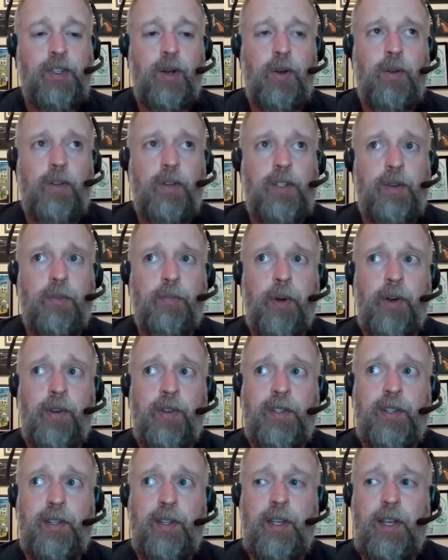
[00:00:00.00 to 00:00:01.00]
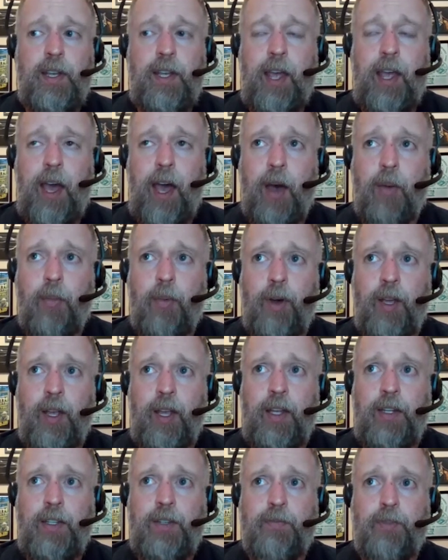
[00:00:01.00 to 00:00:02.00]
So supposedly GABA
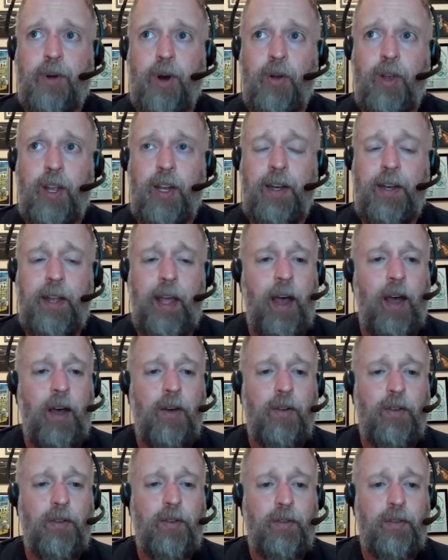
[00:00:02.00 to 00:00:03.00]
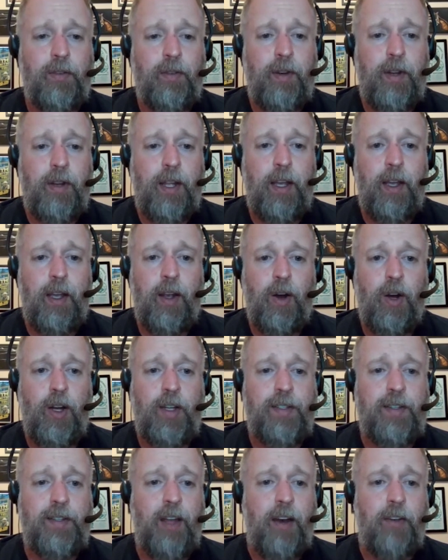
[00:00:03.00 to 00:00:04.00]
gets broken down, or
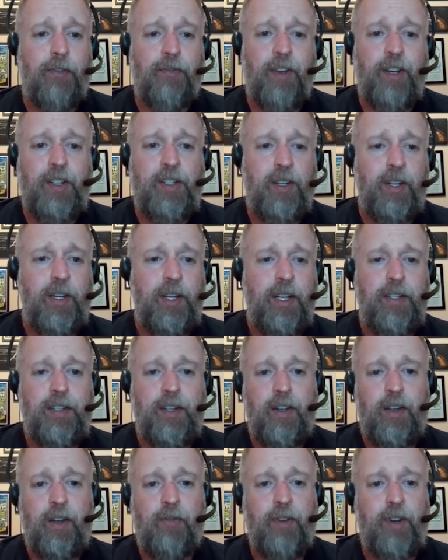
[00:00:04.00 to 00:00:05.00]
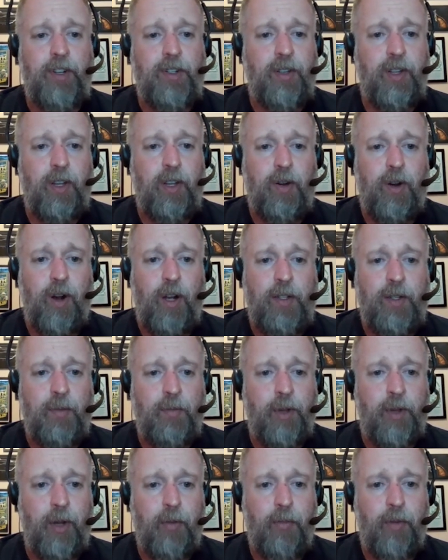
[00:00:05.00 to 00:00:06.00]
it's not efficient. It doesn't efficiently cross the
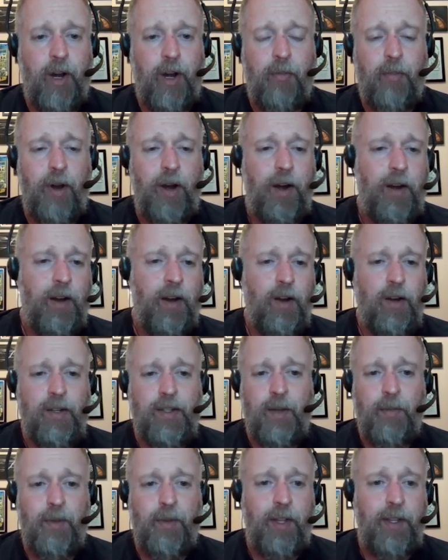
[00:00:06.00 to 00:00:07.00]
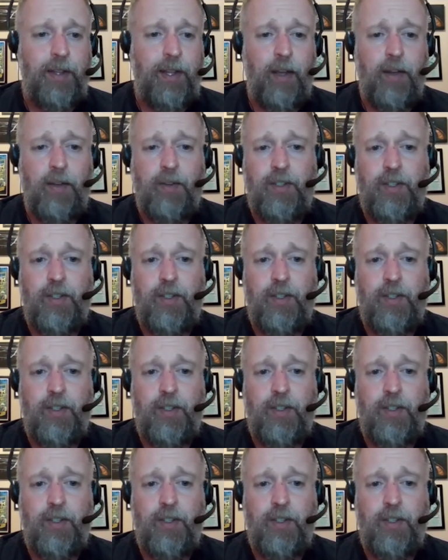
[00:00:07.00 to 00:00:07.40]
blood-brain barrier or something like that.